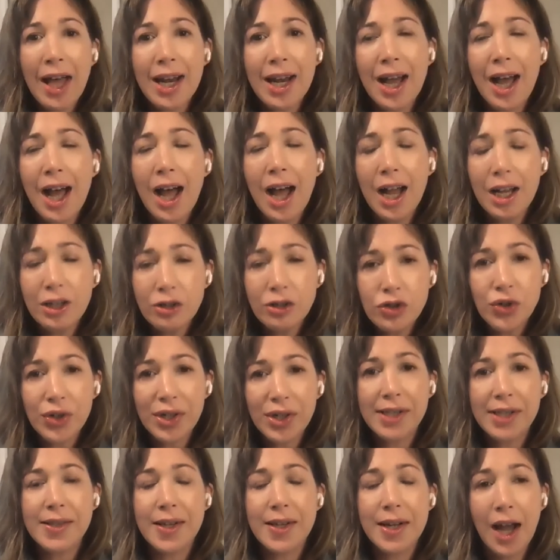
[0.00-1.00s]
had
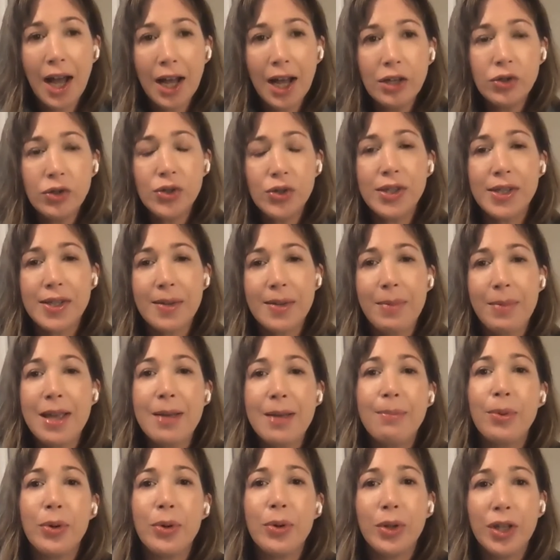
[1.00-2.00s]
hundreds and hundreds of
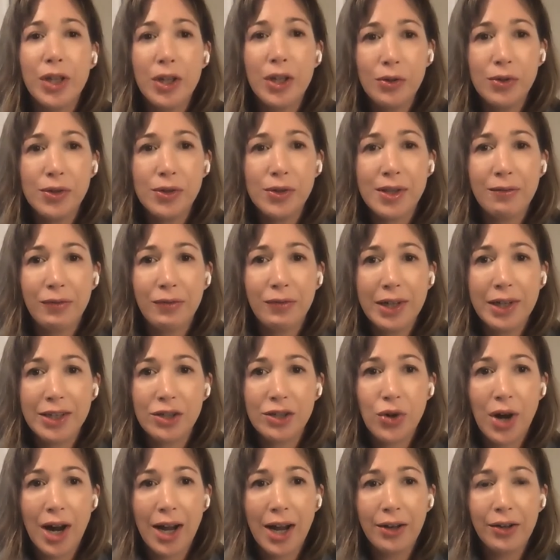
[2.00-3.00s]
people use the free
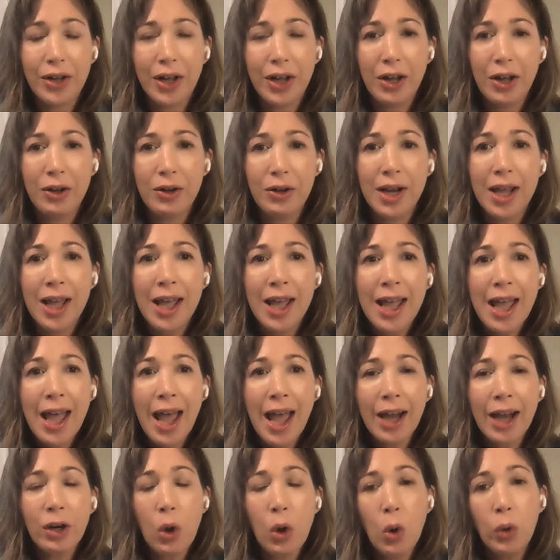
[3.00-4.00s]
trial code,
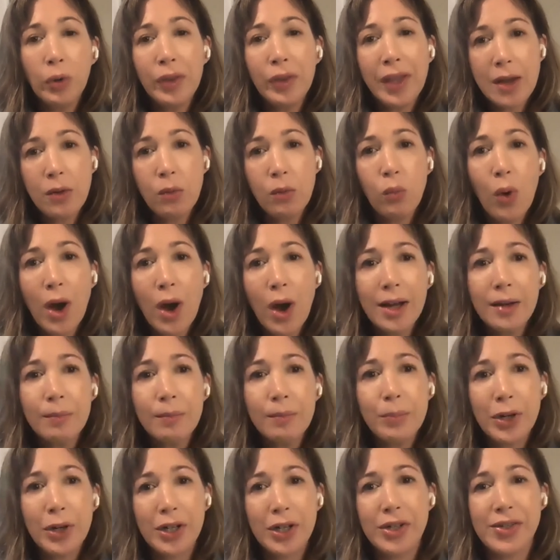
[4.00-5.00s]
and only
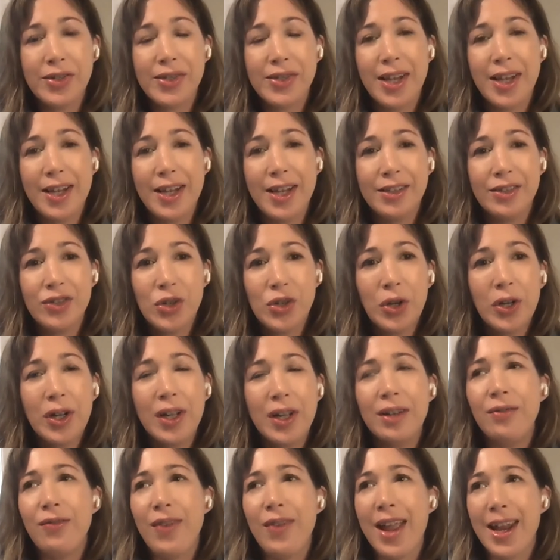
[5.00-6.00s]
one person
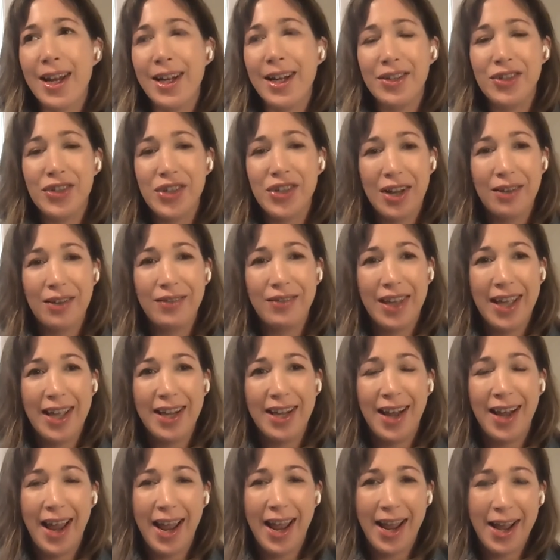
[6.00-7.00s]
took advantage of
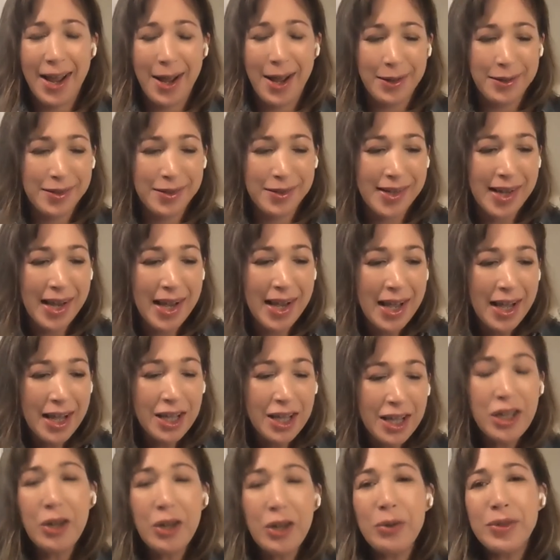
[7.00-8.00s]
it and
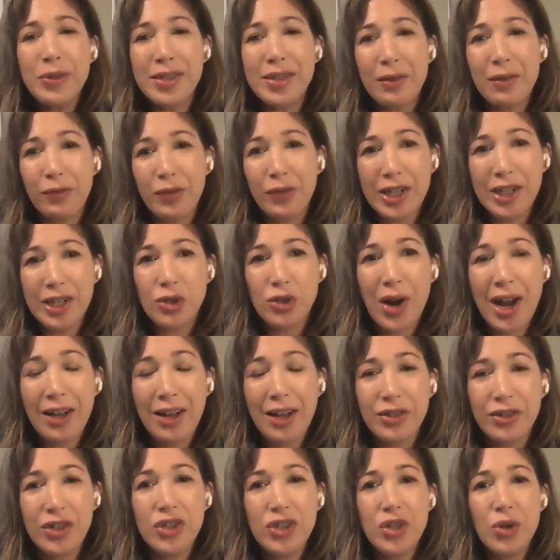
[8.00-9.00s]
used the free
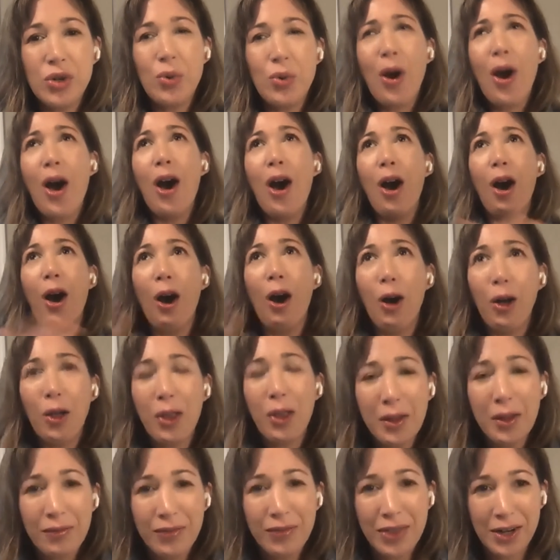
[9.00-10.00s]
trial to do
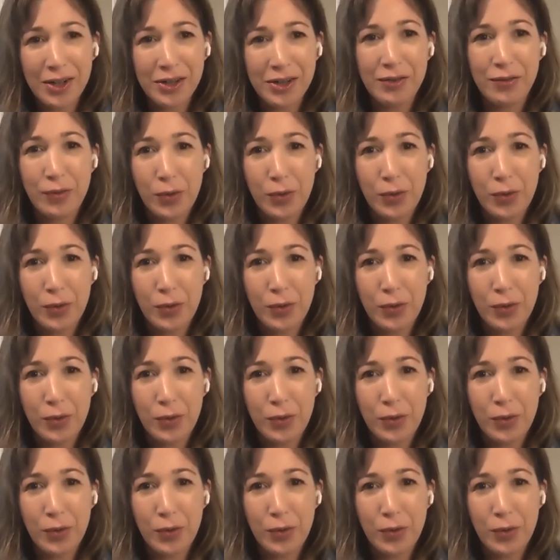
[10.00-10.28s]
all of their